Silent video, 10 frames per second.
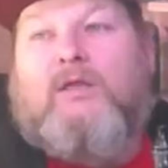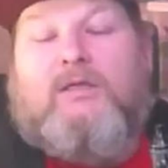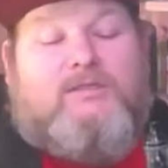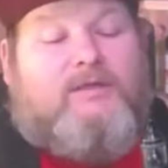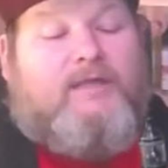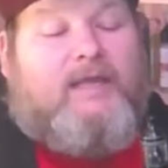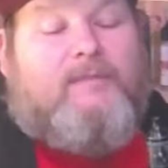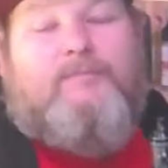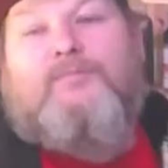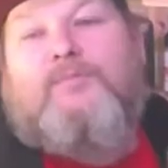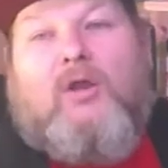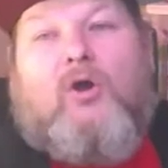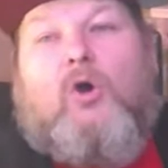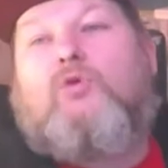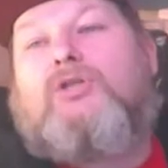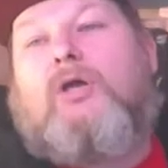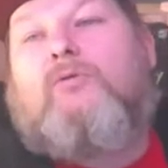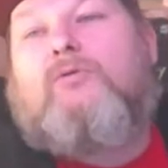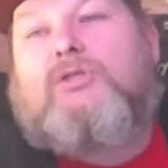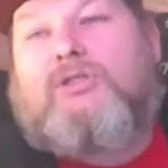So yeah,
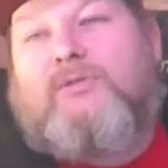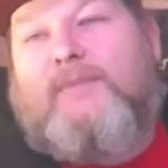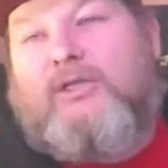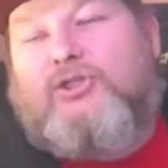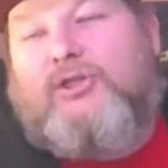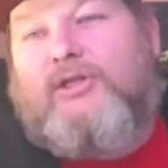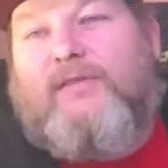also just to mention